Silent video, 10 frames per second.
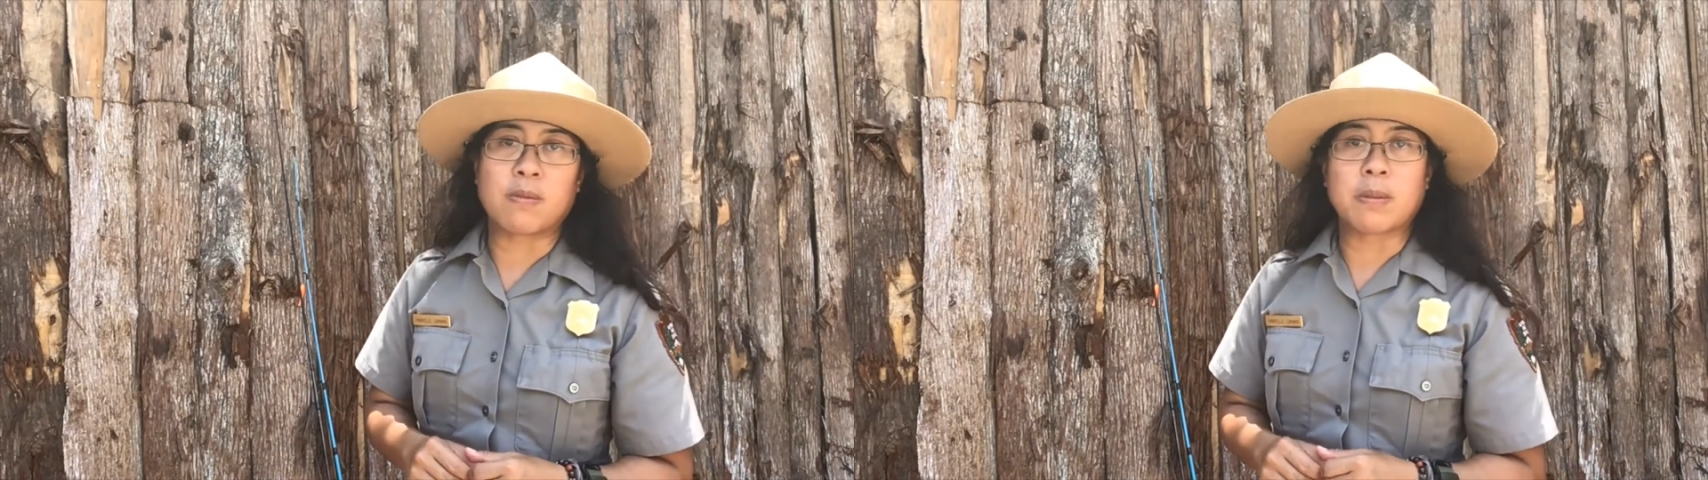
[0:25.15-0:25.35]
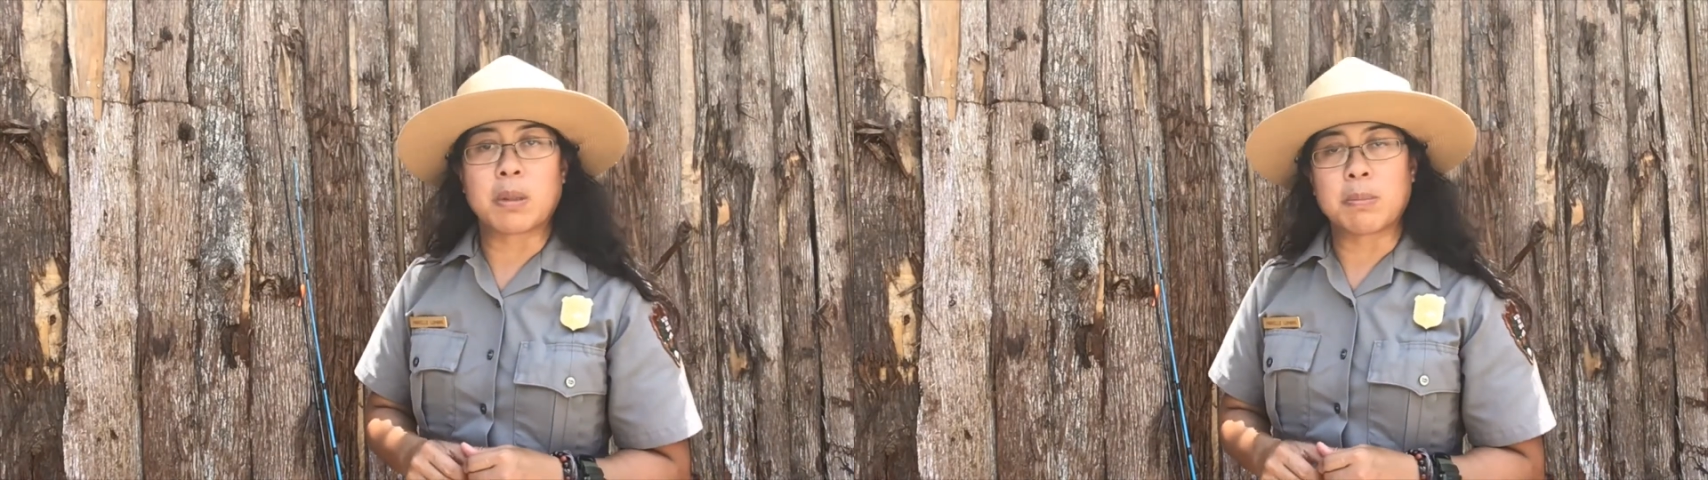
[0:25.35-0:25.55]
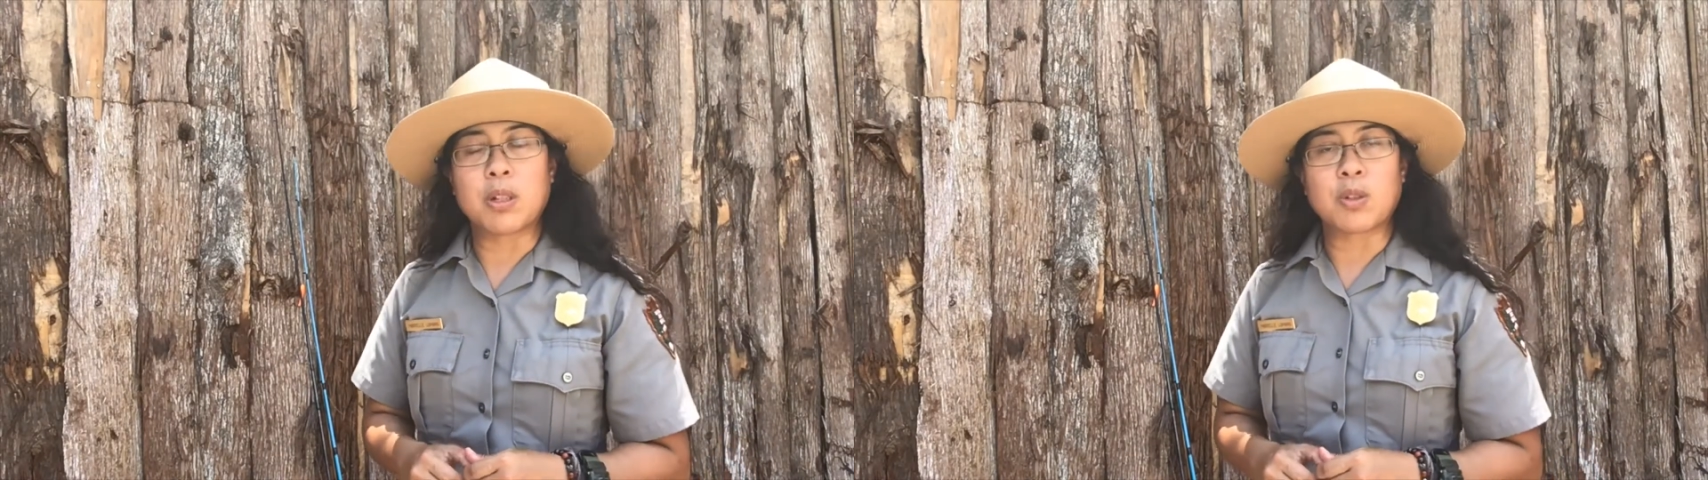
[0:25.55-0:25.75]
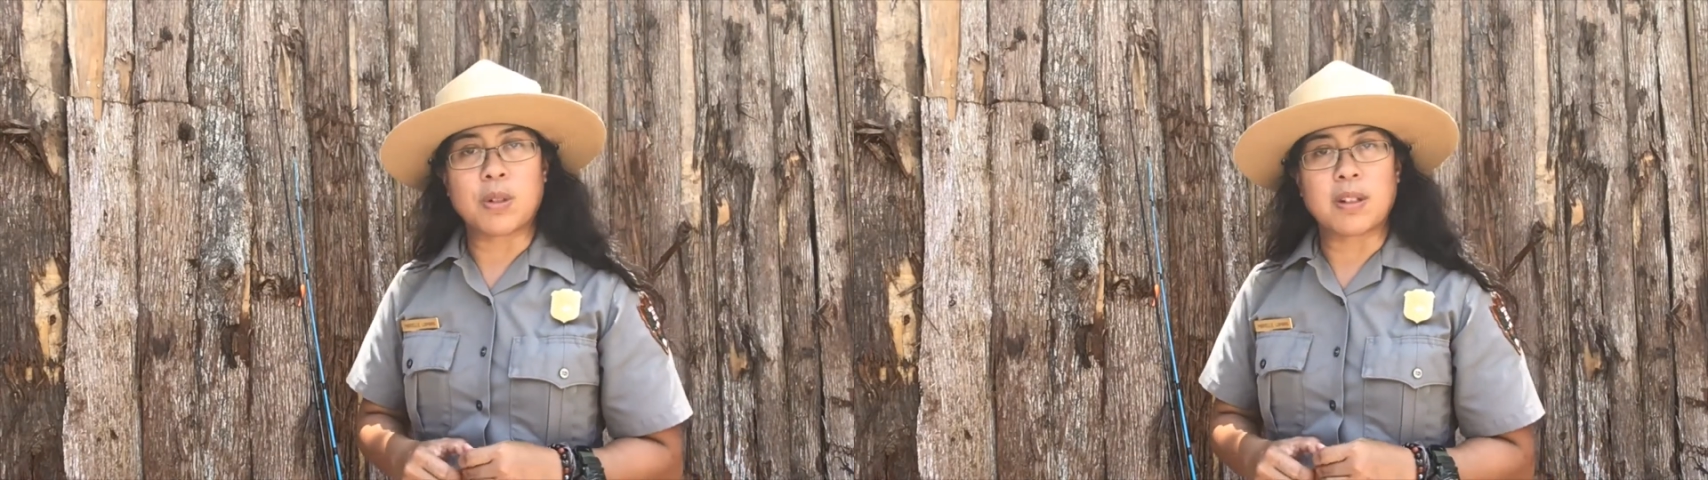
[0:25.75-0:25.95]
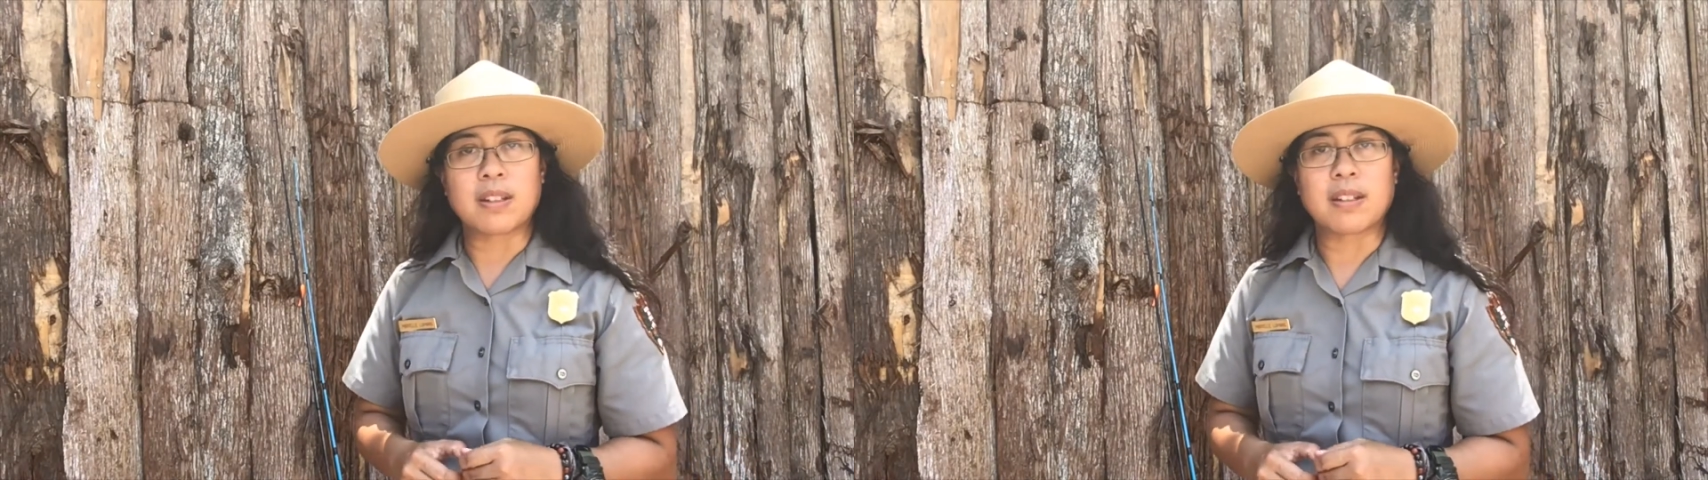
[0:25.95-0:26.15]
from the beach or
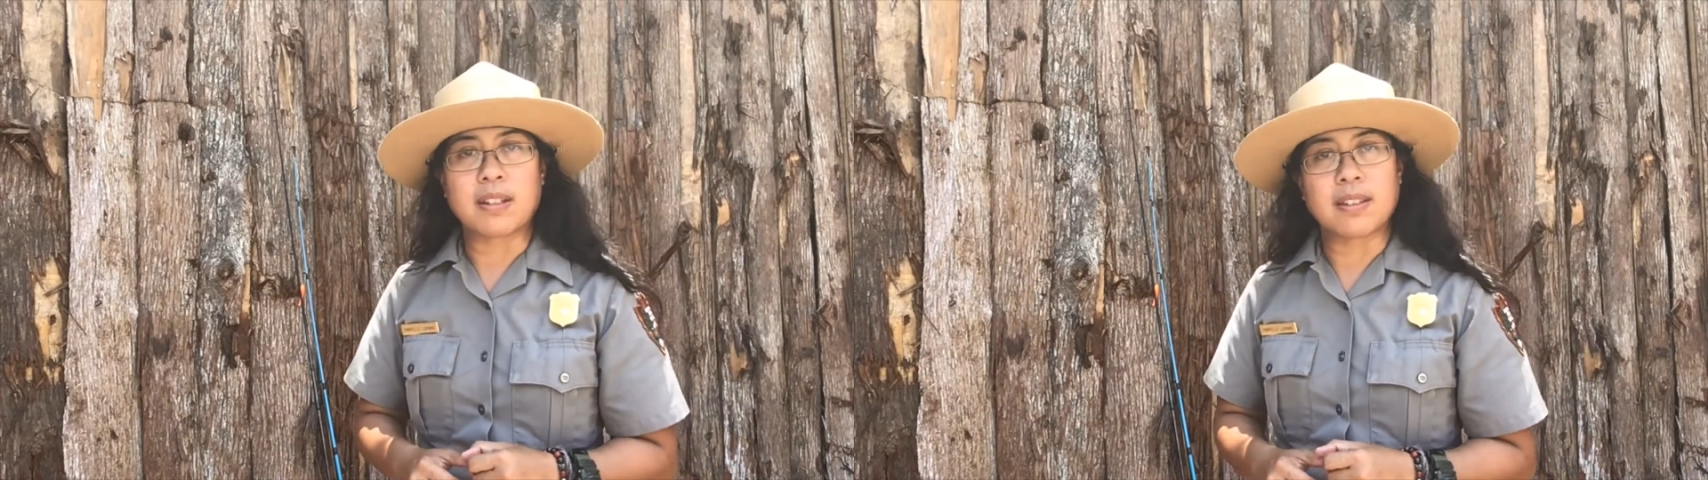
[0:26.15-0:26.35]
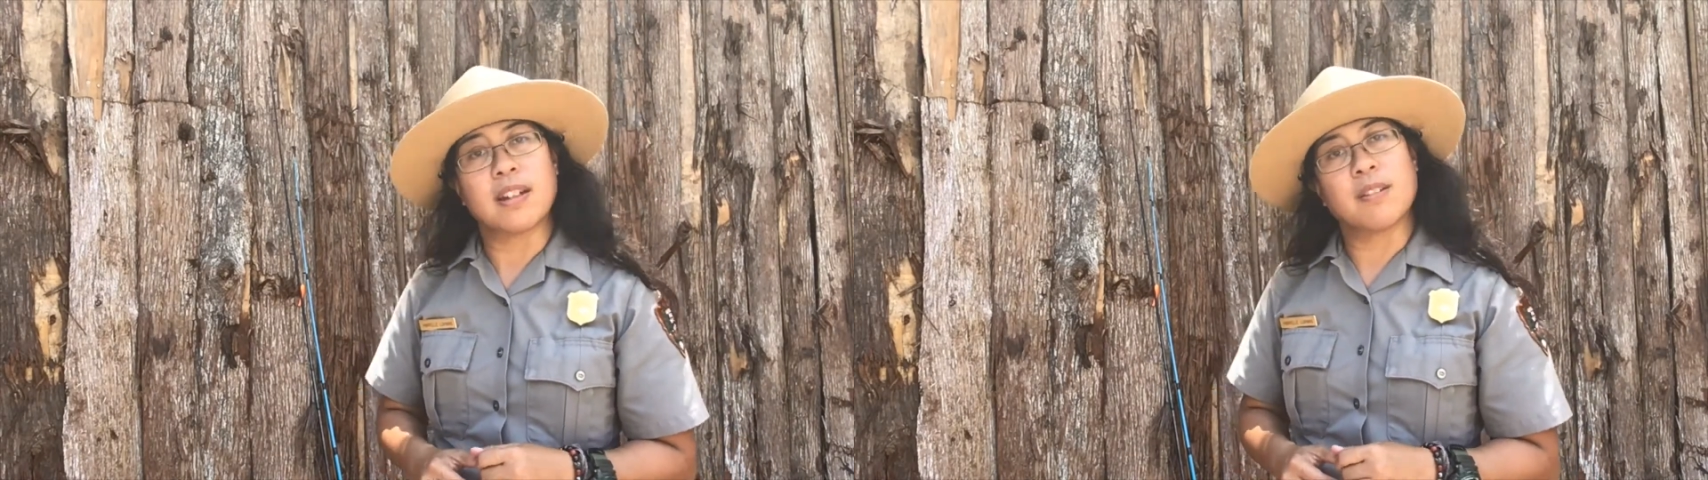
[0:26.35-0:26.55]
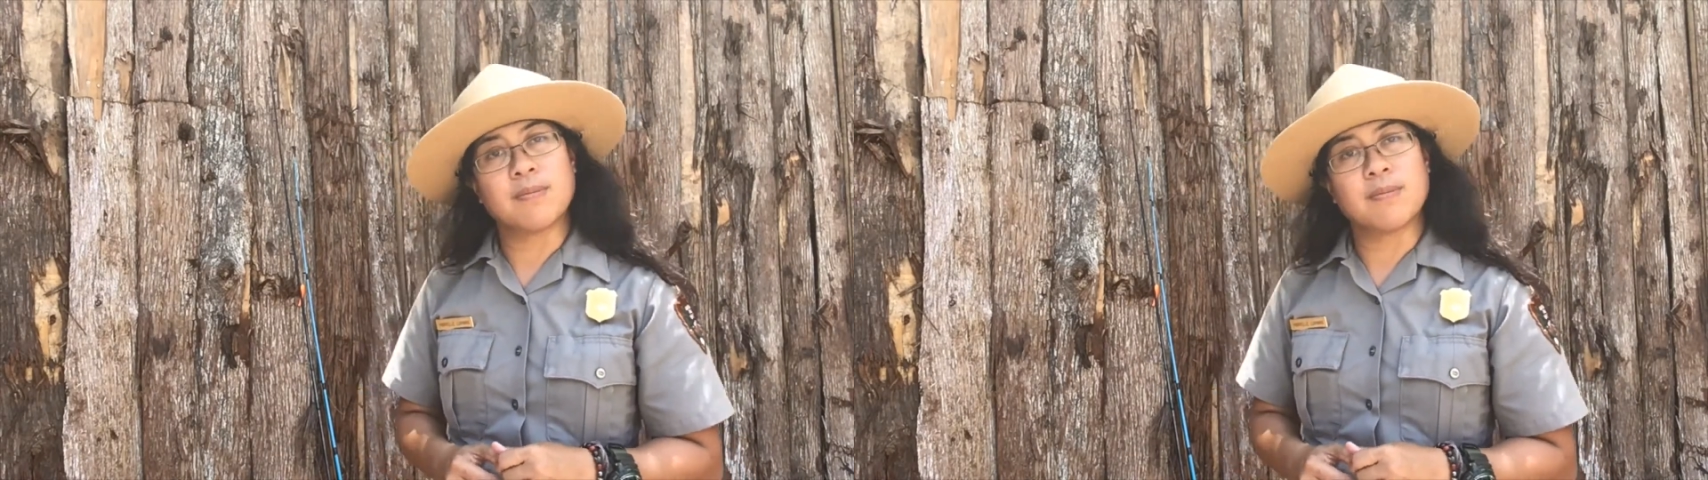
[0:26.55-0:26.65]
anything like that.